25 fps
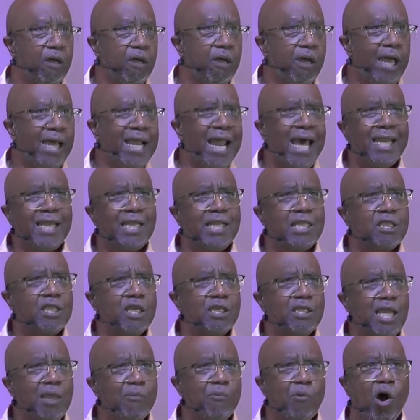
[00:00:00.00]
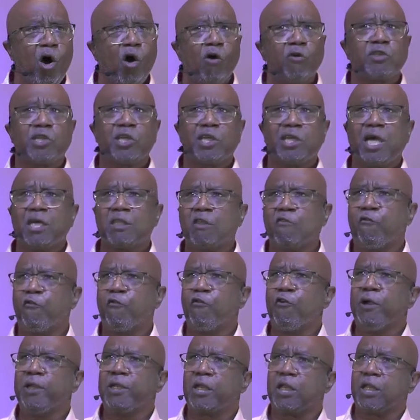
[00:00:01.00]
And I didn't think they were altogether
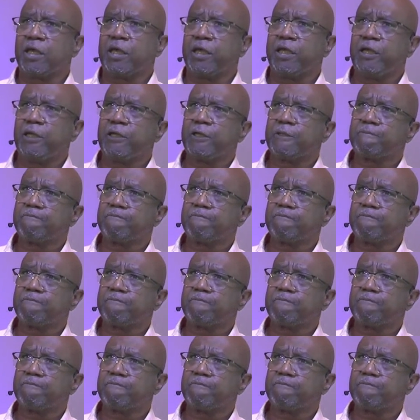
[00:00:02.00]
friendly.